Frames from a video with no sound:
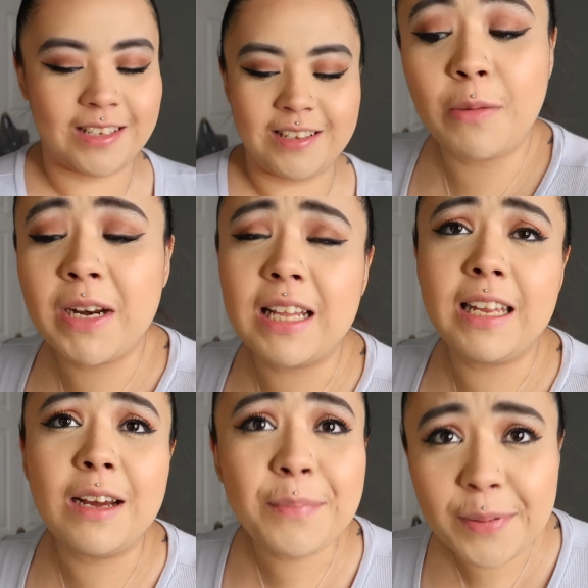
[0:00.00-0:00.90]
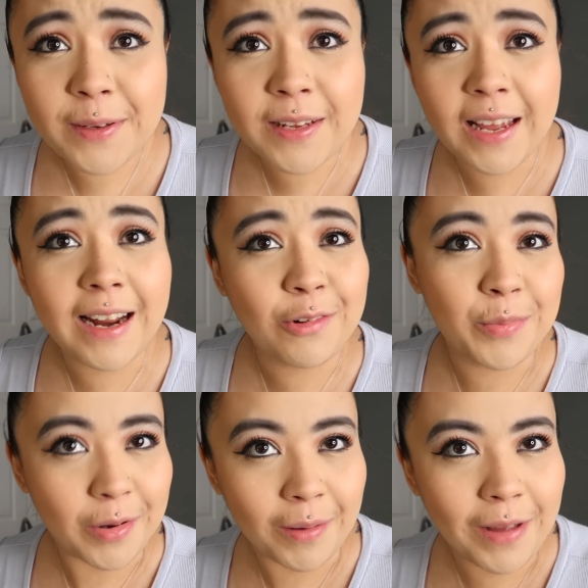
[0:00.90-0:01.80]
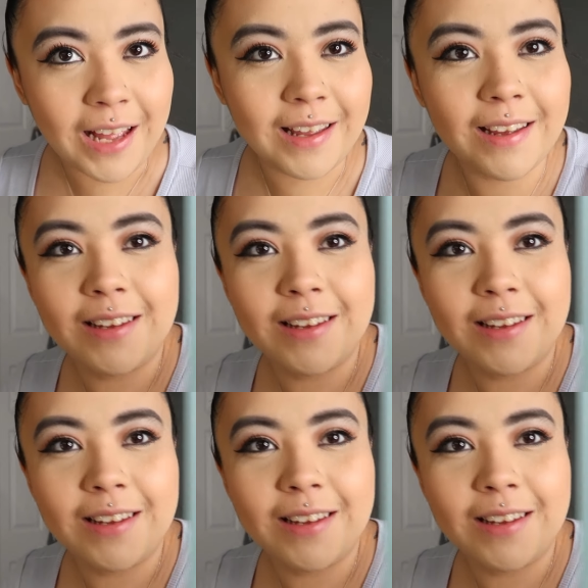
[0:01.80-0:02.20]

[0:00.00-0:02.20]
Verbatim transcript: So I'm gonna clean up and I will be right back. Okay